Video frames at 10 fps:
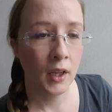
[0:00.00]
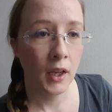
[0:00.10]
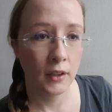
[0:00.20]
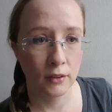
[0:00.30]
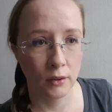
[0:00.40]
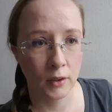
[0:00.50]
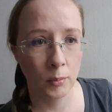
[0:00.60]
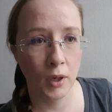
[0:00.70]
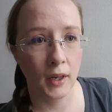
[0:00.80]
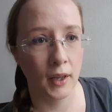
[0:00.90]
And so he
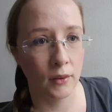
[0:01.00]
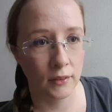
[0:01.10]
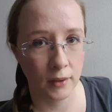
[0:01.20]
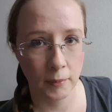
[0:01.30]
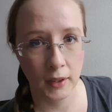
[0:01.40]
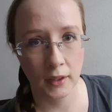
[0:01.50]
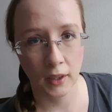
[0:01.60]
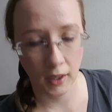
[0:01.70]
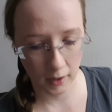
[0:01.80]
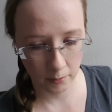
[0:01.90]
brought out something
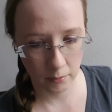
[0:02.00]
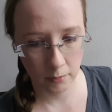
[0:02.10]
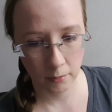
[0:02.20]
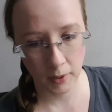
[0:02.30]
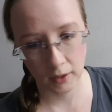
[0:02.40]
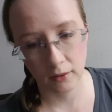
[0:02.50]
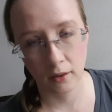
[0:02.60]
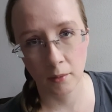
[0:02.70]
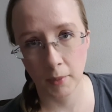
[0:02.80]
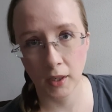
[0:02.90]
that I picked on
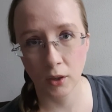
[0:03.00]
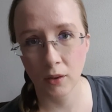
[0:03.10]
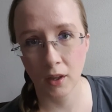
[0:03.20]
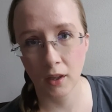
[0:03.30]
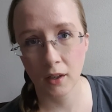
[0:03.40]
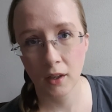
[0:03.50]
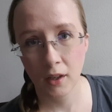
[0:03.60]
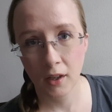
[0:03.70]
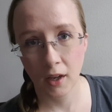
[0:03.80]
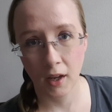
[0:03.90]
the menu that
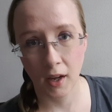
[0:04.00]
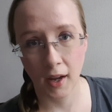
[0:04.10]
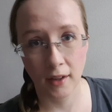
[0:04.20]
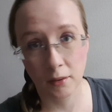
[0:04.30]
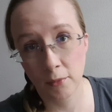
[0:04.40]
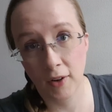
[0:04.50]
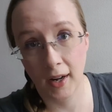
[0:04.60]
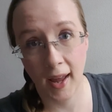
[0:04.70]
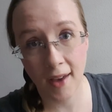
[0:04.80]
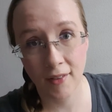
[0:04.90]
I asked him if I could
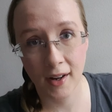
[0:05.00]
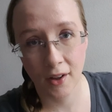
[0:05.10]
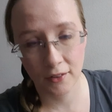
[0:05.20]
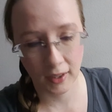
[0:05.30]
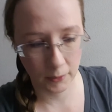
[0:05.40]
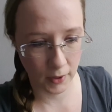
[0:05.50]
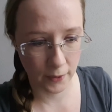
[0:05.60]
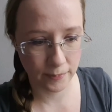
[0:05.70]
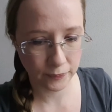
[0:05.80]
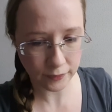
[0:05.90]
have it. I was like,
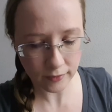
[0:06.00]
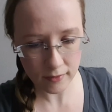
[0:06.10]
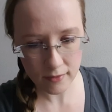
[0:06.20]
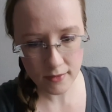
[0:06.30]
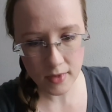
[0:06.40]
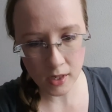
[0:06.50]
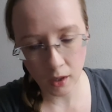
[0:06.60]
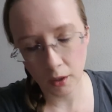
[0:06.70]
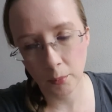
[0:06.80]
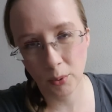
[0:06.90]
well,
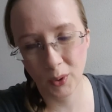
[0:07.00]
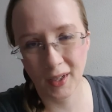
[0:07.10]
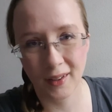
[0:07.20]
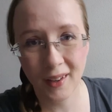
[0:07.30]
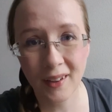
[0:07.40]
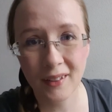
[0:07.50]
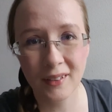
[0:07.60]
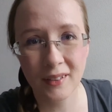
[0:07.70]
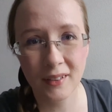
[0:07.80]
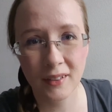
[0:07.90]
point at
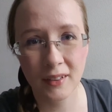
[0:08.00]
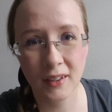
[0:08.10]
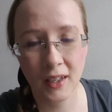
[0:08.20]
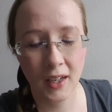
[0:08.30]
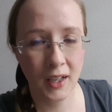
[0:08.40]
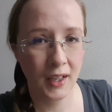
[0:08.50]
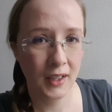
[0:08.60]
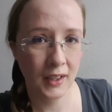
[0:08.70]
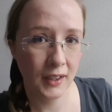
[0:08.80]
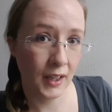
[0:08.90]
this.
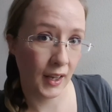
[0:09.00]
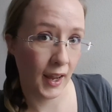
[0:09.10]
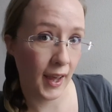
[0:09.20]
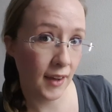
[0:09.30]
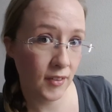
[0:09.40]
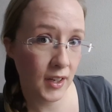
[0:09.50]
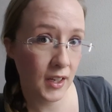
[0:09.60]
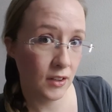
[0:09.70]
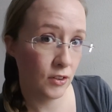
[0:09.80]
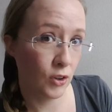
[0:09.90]
Can I have
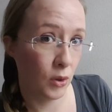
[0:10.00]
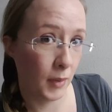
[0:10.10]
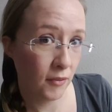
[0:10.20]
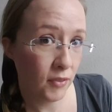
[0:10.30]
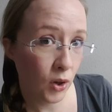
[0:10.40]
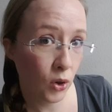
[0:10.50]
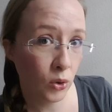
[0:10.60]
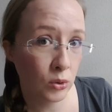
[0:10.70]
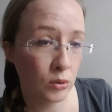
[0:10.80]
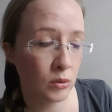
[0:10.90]
it? Show him my
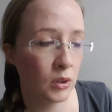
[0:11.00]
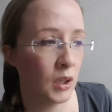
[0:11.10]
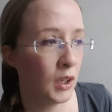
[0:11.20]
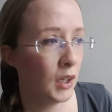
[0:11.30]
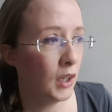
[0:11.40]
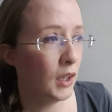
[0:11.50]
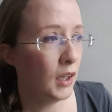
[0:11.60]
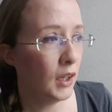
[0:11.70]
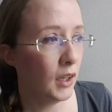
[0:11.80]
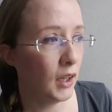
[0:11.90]
phone.
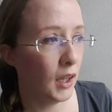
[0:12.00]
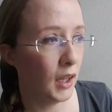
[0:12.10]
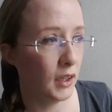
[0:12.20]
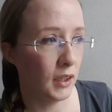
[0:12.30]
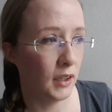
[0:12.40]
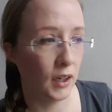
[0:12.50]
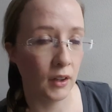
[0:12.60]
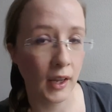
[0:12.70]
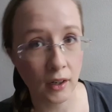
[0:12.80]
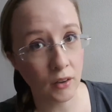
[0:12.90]
And then they're
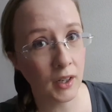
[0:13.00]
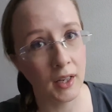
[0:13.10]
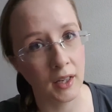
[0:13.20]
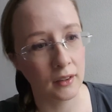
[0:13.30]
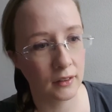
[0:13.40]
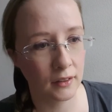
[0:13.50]
like, okay.